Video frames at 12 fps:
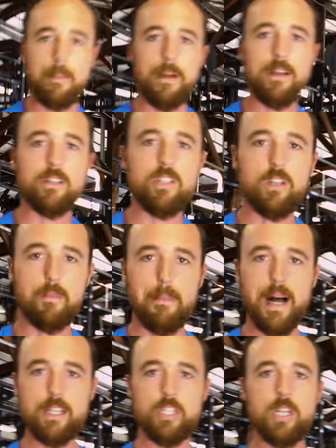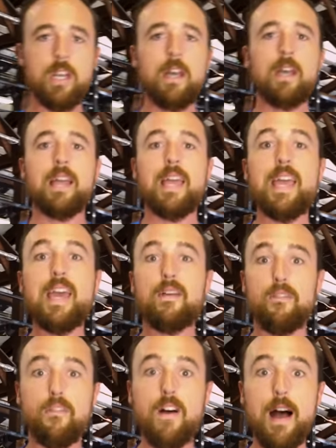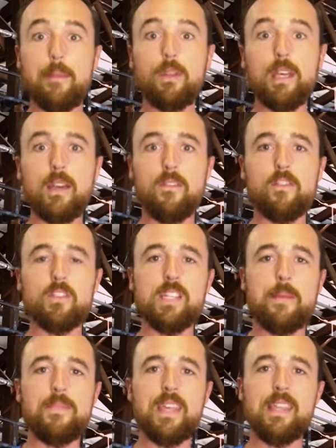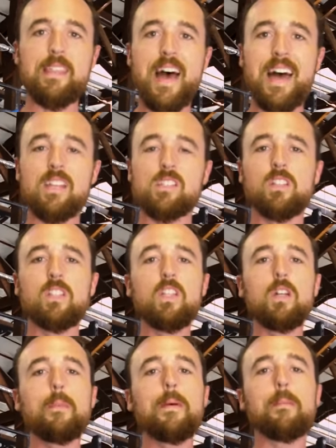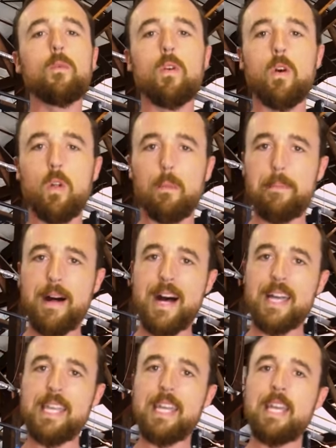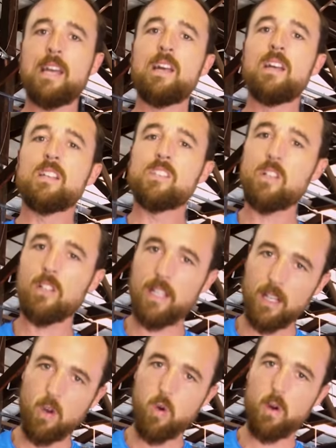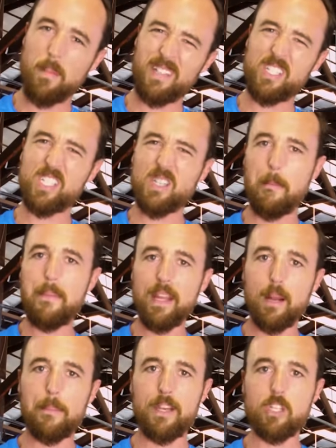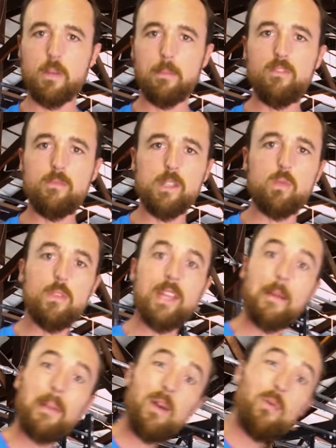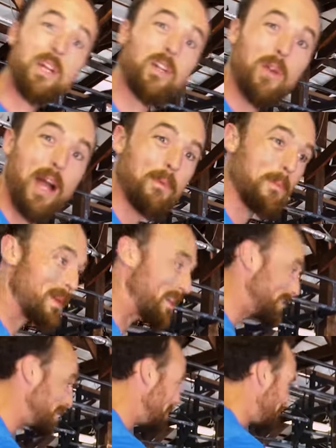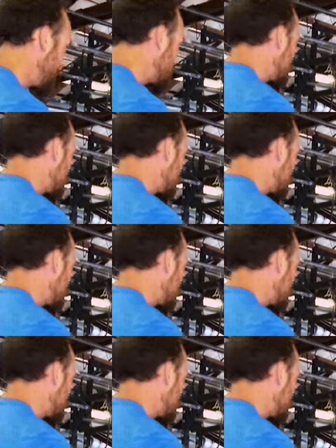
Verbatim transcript: up too much if I'm looking for something that is a little bit more whole body, still a lot of core, but just some bigger picture movements, well, then I might want to grab a pair of TRX